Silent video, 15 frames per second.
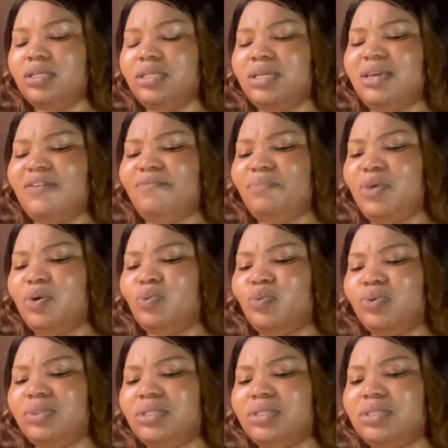Give me a
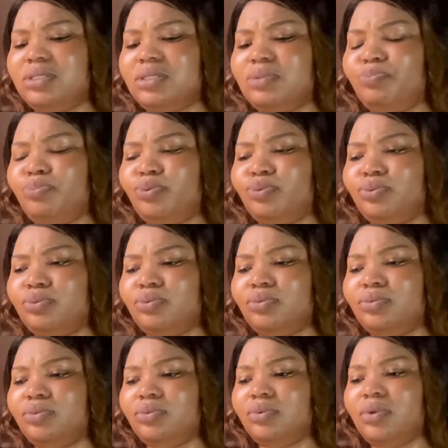wooden spoon.
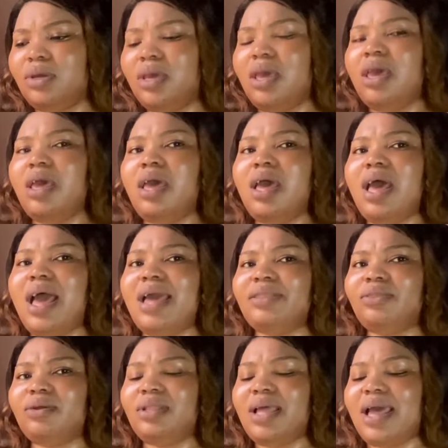I
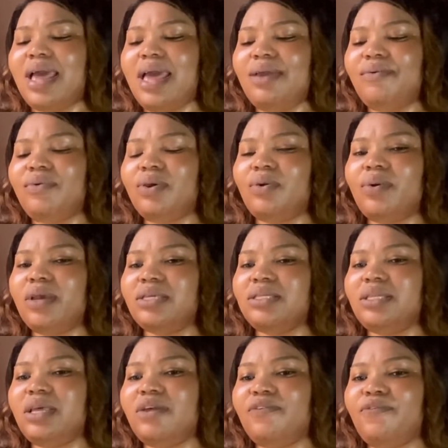thought I
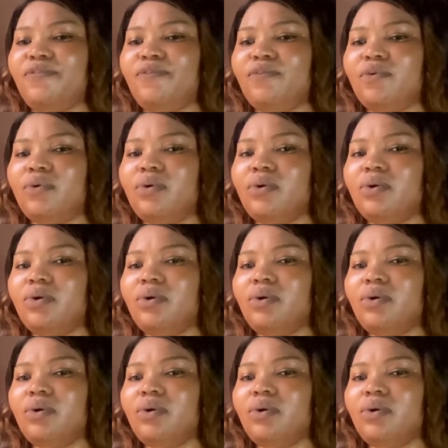requested for.